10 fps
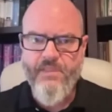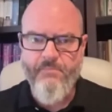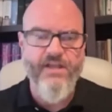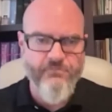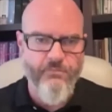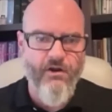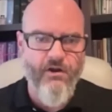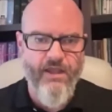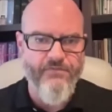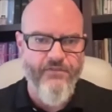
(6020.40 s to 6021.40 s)
because we
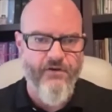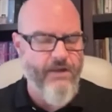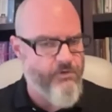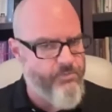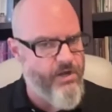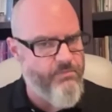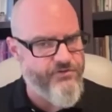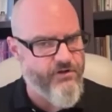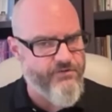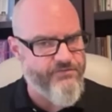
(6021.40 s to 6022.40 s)
are out there and we're
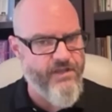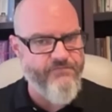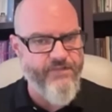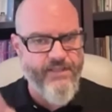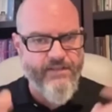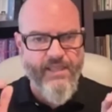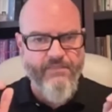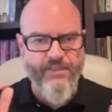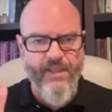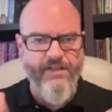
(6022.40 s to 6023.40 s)
publishing our stuff and
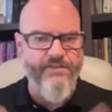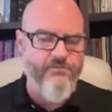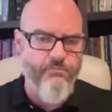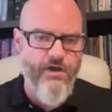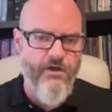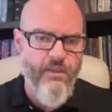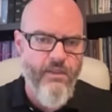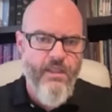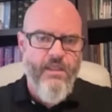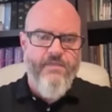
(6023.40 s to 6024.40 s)
and the idea is well
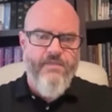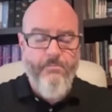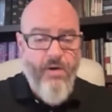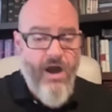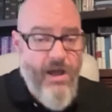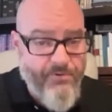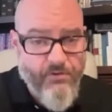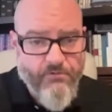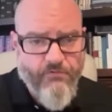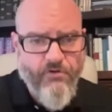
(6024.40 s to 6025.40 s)
the
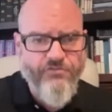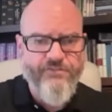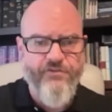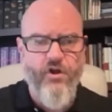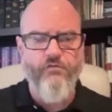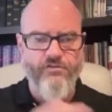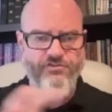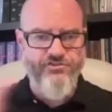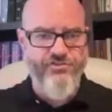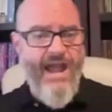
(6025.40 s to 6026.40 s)
popular version has
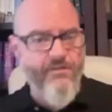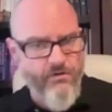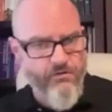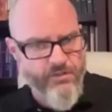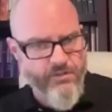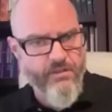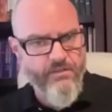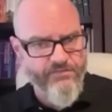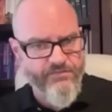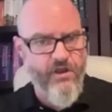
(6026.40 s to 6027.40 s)
overshadowed
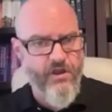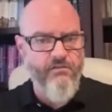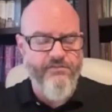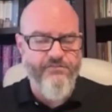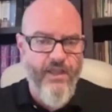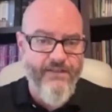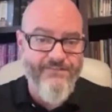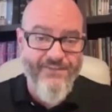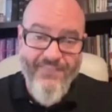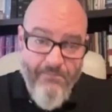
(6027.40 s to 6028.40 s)
the scholarly side
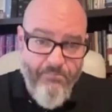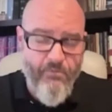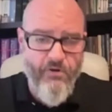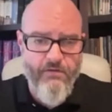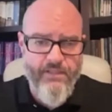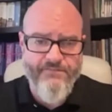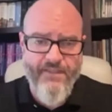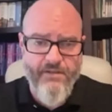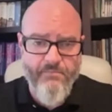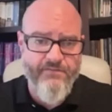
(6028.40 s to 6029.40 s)
to that point that
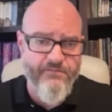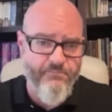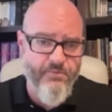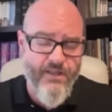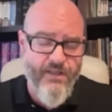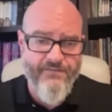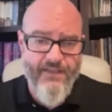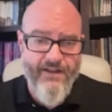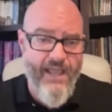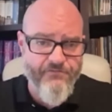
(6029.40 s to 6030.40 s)
Dan makes in his book, I'd,
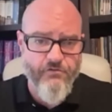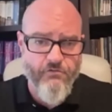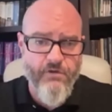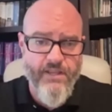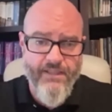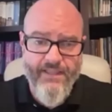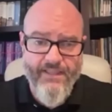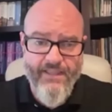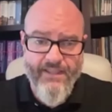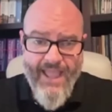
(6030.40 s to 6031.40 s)
I'd have to agree
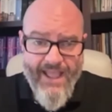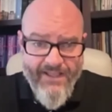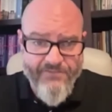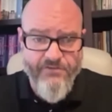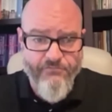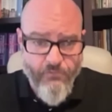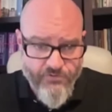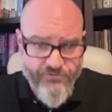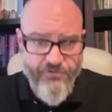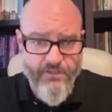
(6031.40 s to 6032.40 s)
it, it, has,
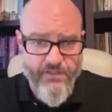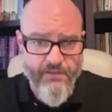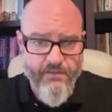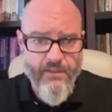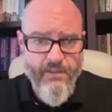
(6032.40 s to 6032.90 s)
unfortunately,